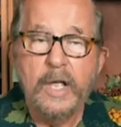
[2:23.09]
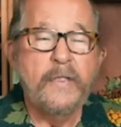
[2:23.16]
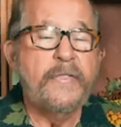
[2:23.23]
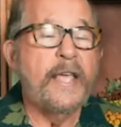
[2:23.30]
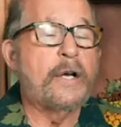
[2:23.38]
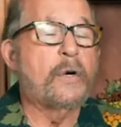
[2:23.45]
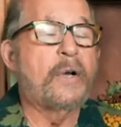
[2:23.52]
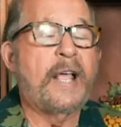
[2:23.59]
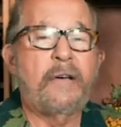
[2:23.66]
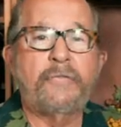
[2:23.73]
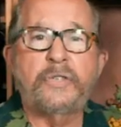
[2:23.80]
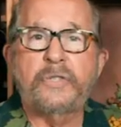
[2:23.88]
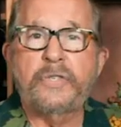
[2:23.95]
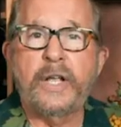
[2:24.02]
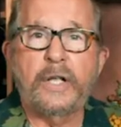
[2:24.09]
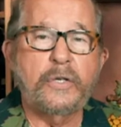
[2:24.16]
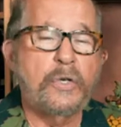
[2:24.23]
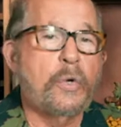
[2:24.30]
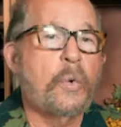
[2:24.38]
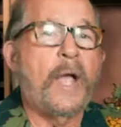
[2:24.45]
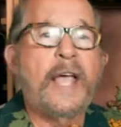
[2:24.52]
They don't have to tell
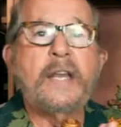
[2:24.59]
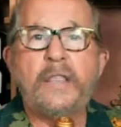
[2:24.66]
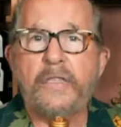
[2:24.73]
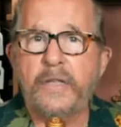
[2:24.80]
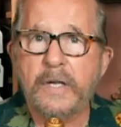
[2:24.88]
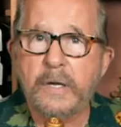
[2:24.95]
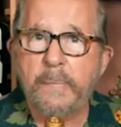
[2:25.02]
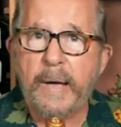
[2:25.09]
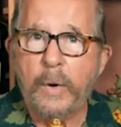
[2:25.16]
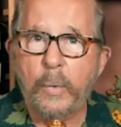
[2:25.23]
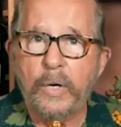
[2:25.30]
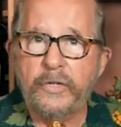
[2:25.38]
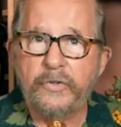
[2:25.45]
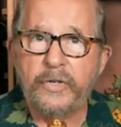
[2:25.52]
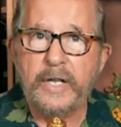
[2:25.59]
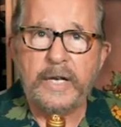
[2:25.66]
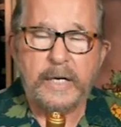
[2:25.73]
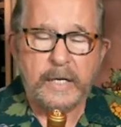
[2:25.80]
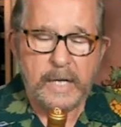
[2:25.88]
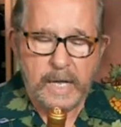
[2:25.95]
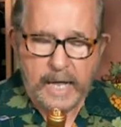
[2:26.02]
you anything about what's in
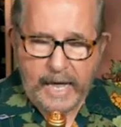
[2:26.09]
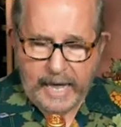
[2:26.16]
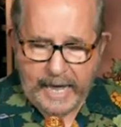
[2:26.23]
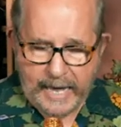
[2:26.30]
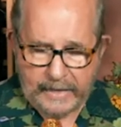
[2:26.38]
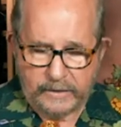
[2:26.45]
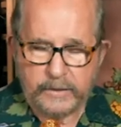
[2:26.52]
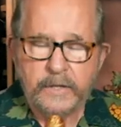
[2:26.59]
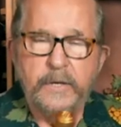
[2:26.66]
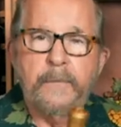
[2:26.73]
it. And